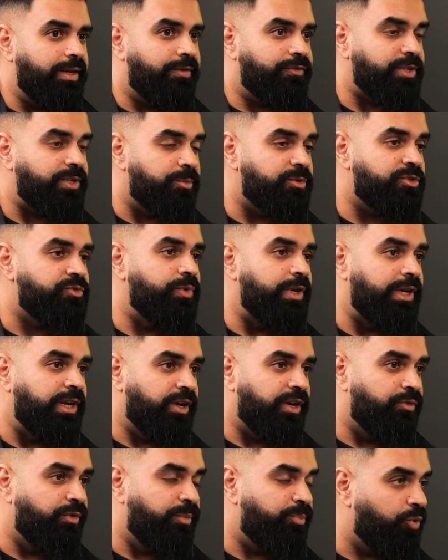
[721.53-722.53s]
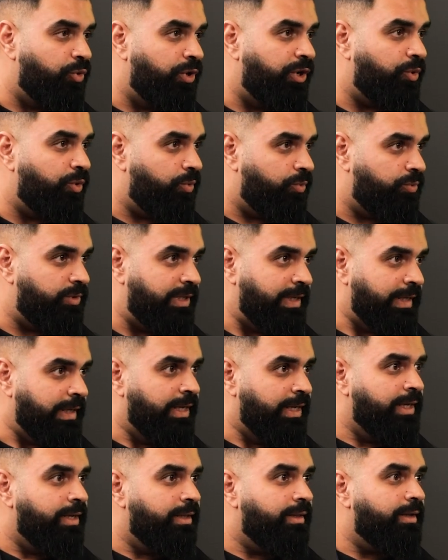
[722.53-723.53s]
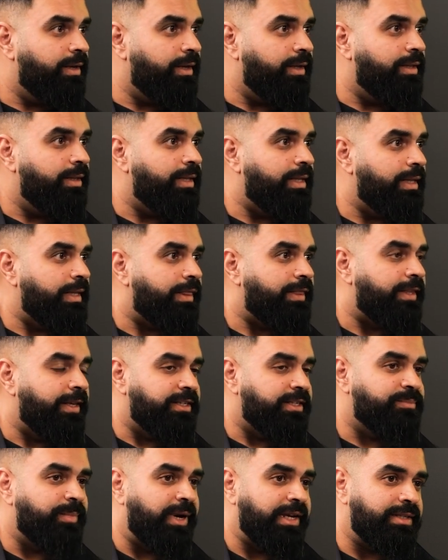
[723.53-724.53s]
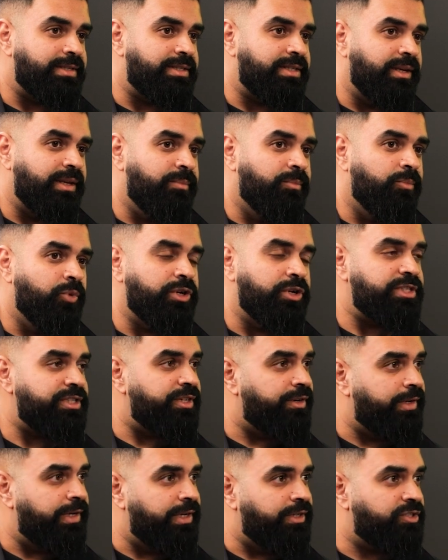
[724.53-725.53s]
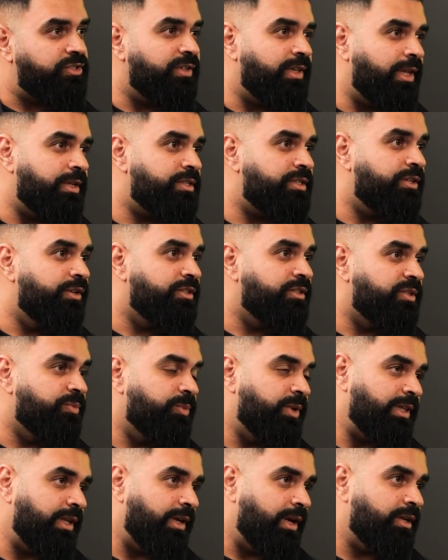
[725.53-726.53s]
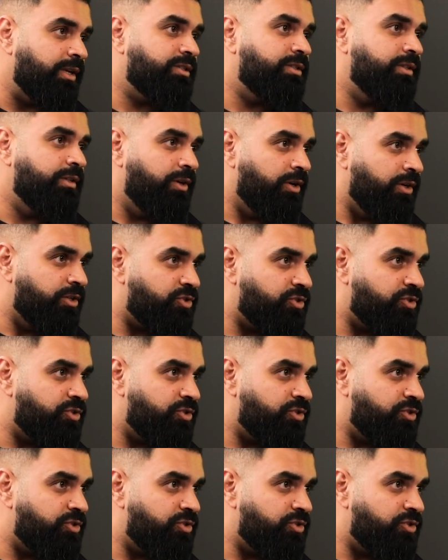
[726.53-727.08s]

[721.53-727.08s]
If someone's reading a report only, things might seem more serious or less serious than what they actually are.